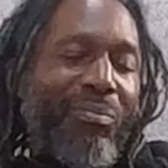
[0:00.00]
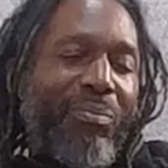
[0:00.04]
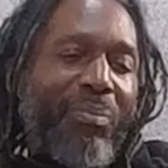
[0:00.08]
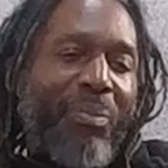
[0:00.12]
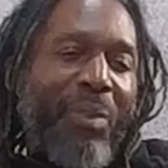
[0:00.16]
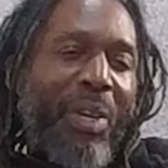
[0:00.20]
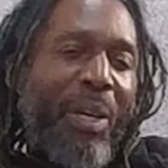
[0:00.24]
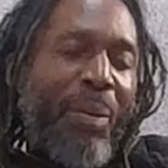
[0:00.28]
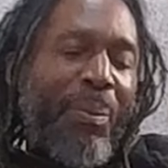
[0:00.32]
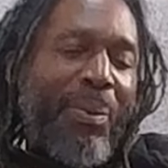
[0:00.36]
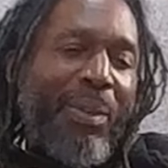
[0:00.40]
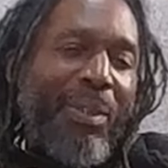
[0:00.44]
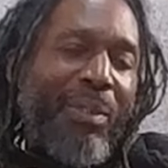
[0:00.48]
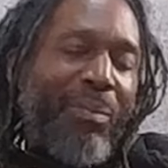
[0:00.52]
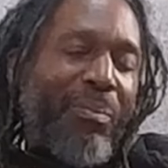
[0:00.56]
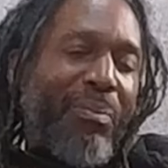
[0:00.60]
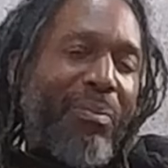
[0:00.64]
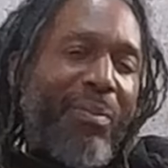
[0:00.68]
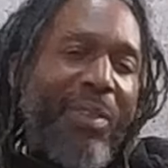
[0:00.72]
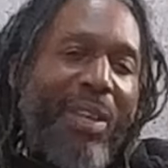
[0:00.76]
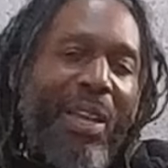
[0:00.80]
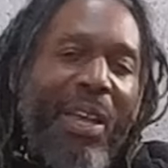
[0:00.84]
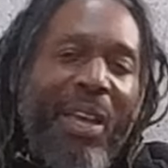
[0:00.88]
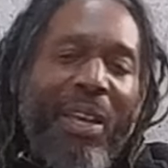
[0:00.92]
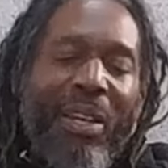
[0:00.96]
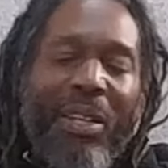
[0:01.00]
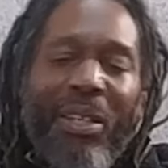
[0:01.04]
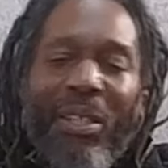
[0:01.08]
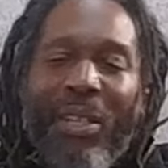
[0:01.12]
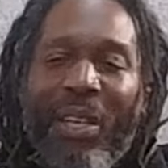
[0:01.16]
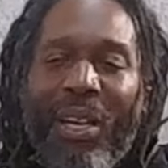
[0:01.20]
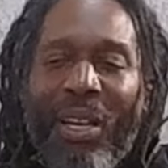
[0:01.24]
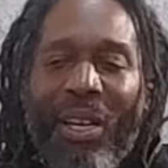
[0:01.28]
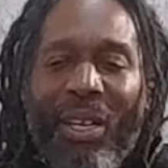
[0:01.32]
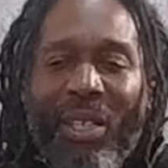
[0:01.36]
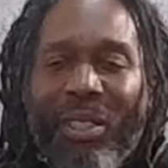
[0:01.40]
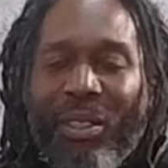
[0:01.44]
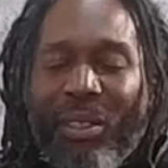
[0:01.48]
maybe 8 or
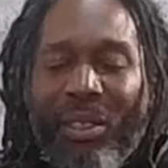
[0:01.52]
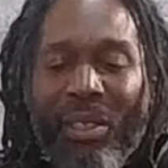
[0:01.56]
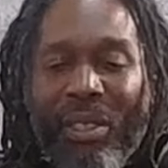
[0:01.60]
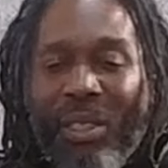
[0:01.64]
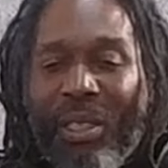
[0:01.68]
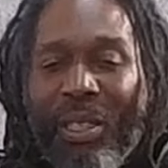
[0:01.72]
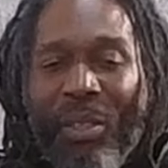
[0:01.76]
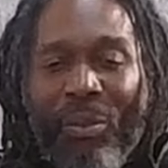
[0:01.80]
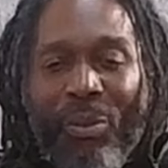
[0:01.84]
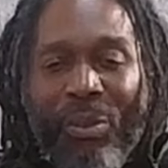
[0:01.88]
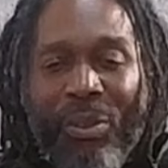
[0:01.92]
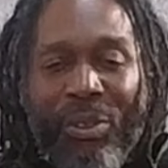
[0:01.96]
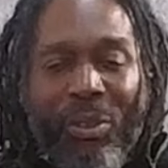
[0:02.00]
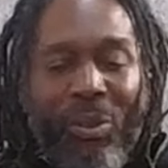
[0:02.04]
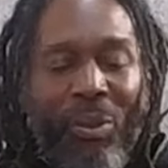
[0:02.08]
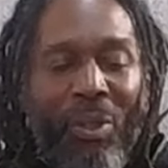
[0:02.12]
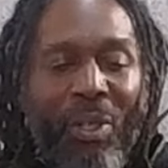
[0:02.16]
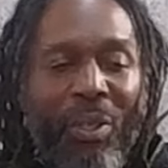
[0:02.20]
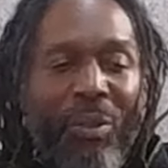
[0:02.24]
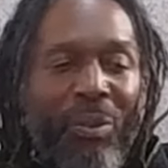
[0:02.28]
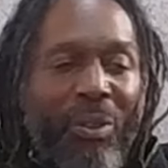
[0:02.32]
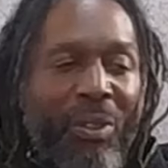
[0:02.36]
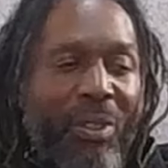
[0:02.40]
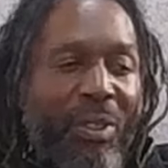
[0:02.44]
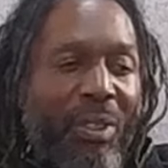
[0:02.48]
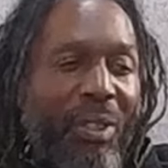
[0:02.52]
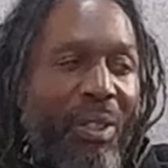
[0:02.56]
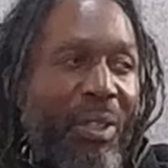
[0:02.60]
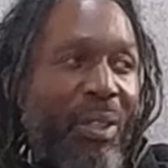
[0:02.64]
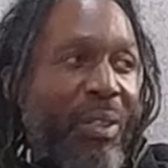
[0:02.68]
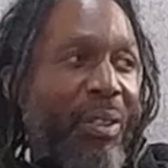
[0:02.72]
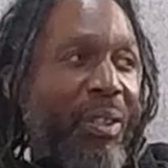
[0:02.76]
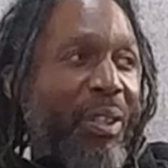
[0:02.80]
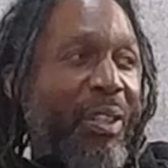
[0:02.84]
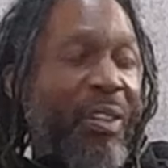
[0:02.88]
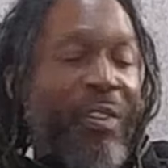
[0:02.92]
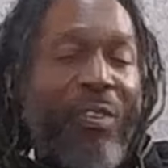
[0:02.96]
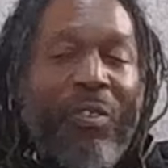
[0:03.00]
9, 10, 11, 12 years
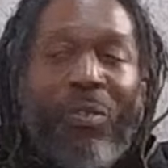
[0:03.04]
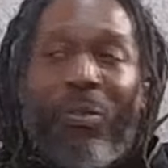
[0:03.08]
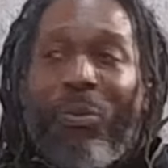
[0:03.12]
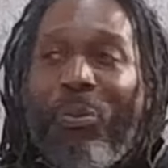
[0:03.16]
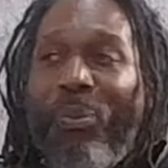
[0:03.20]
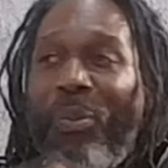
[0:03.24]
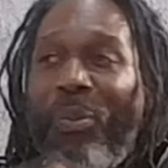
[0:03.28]
old, if